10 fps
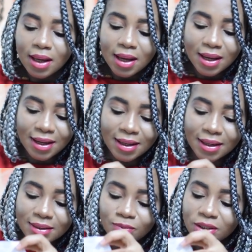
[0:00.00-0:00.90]

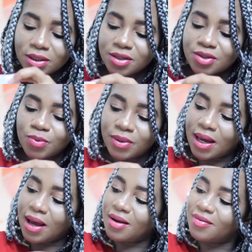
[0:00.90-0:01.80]
And what else do we
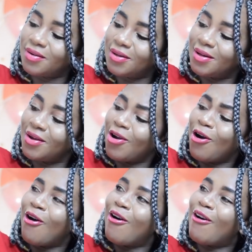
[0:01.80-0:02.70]
have?
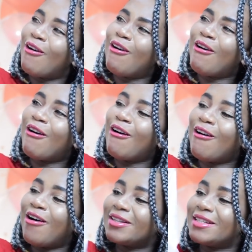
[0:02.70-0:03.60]

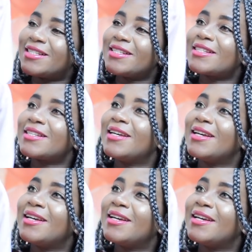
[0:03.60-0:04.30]
Oh, this is,